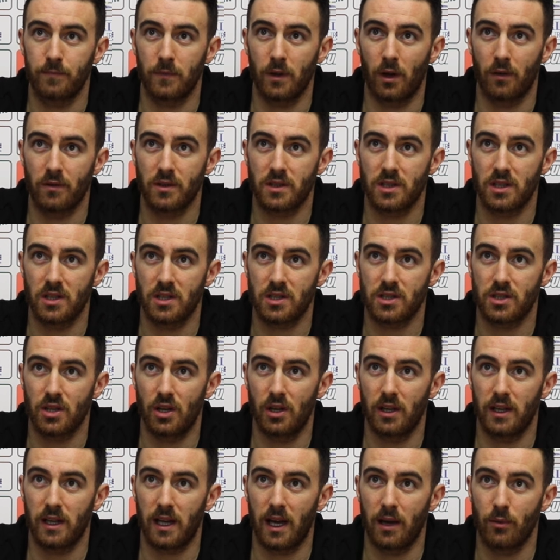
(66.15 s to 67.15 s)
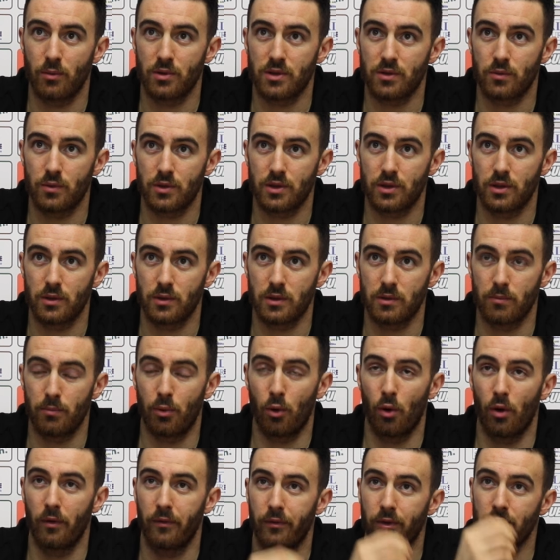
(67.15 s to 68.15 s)
Obviously, the Stirling game was
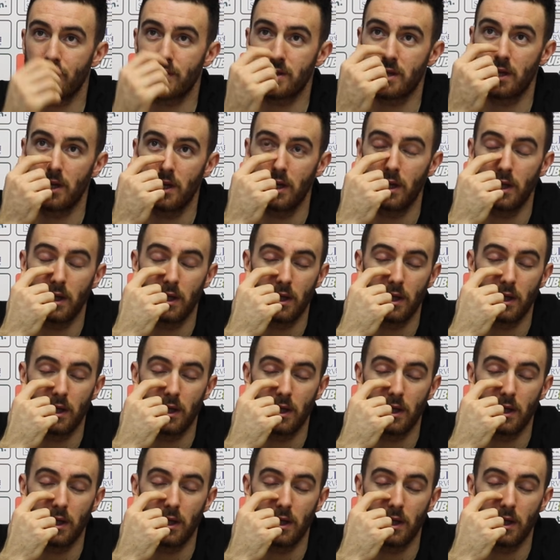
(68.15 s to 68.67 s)
important for us to